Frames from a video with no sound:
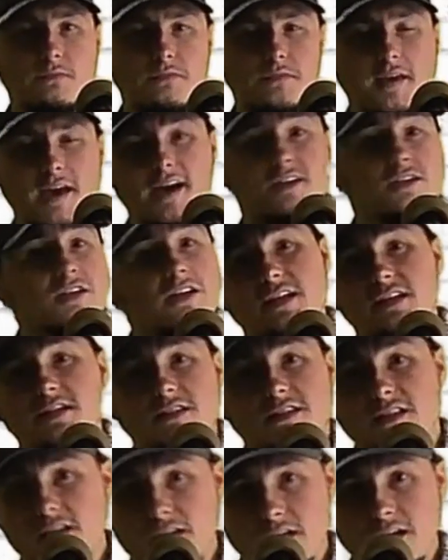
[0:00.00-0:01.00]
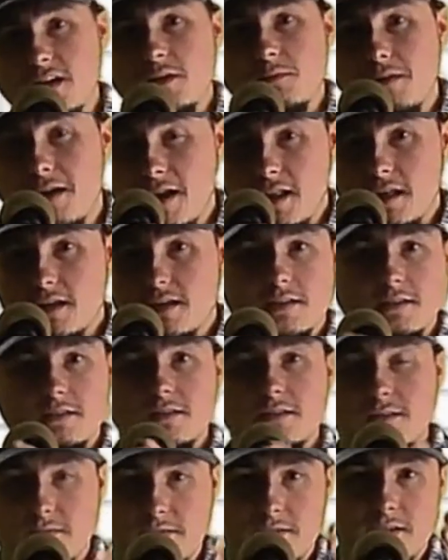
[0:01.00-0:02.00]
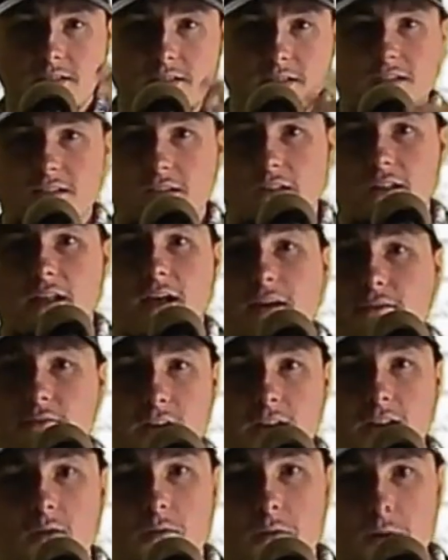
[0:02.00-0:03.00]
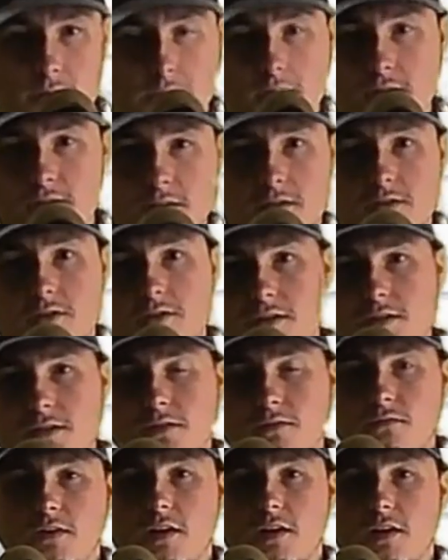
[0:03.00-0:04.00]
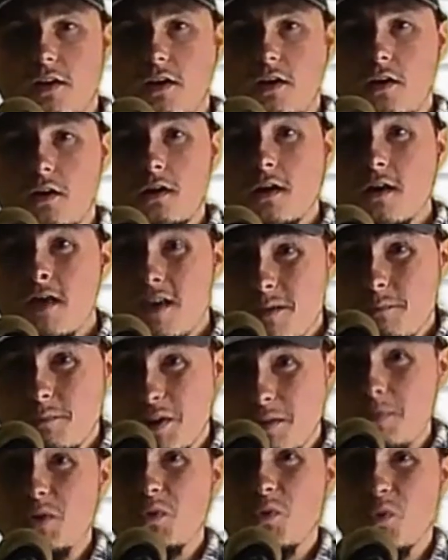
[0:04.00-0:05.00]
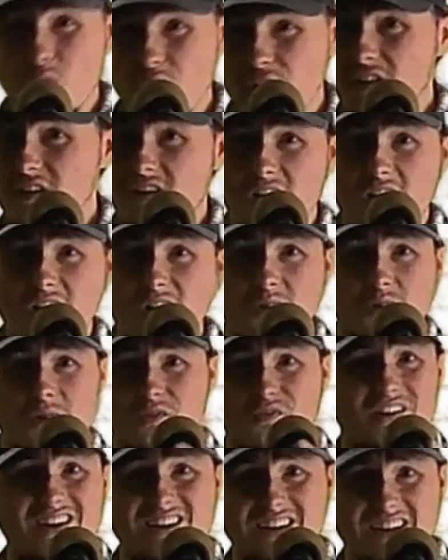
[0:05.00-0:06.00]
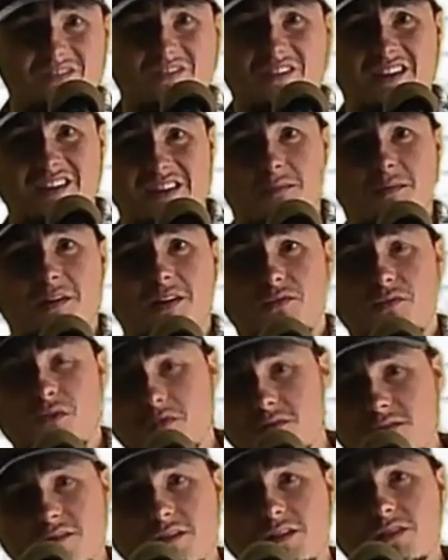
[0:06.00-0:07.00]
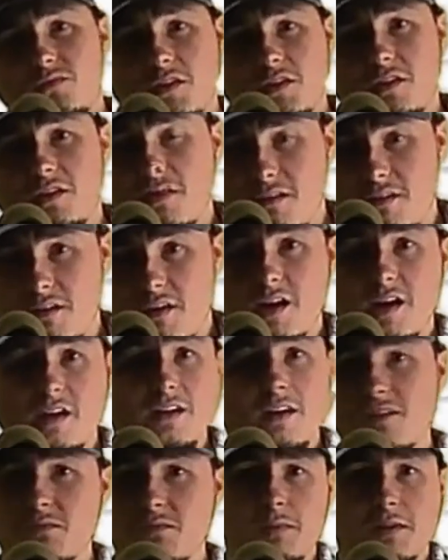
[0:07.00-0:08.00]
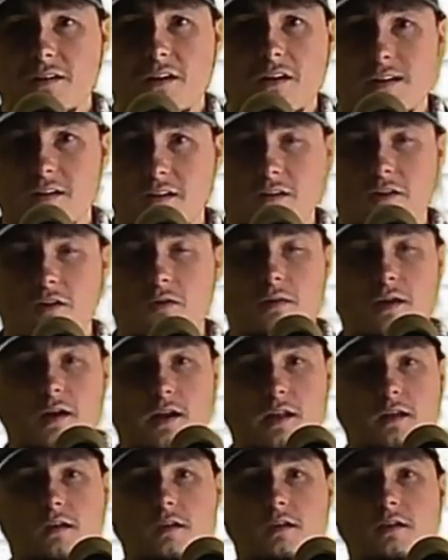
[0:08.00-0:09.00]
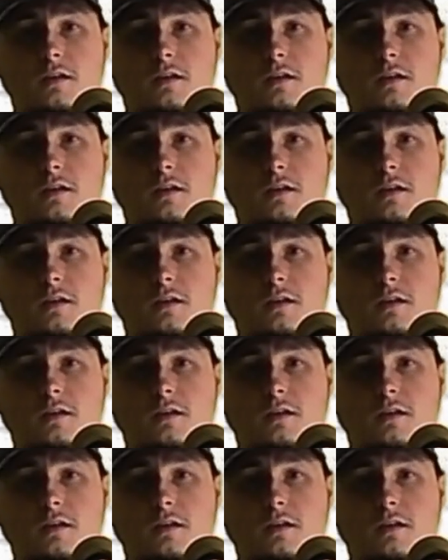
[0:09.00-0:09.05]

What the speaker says: I actually didn't see anybody because this isn't live anywhere. This is just a video. But it'd be really awkward if I didn't even get that many views on this video, right? I'd just be talking to nobody.